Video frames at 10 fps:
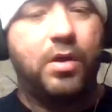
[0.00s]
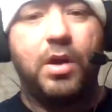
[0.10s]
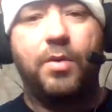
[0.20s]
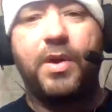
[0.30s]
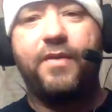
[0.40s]

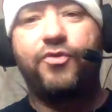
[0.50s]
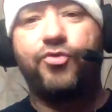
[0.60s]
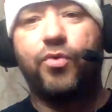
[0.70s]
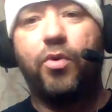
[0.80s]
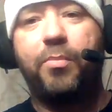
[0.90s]
Here we have
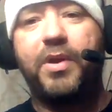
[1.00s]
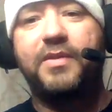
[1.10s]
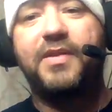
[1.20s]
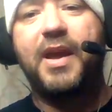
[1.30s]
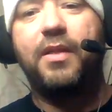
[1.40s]
Drill
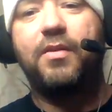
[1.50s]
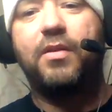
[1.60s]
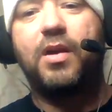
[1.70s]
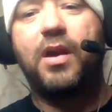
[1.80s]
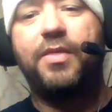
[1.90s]
Bit
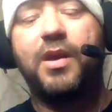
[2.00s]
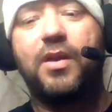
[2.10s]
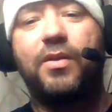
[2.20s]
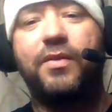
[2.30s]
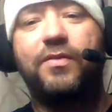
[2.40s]
Taylor. I think
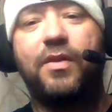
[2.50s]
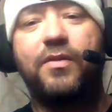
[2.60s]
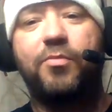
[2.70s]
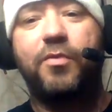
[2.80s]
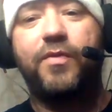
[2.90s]
I only saw
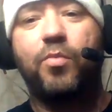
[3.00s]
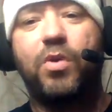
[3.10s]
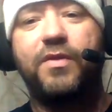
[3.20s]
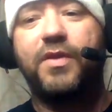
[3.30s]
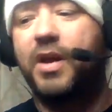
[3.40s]
this movie
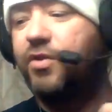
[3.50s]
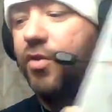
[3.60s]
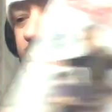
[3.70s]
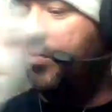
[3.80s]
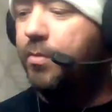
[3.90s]
once, and I
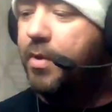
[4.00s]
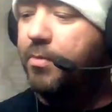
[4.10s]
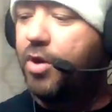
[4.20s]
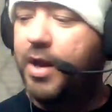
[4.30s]
don't remember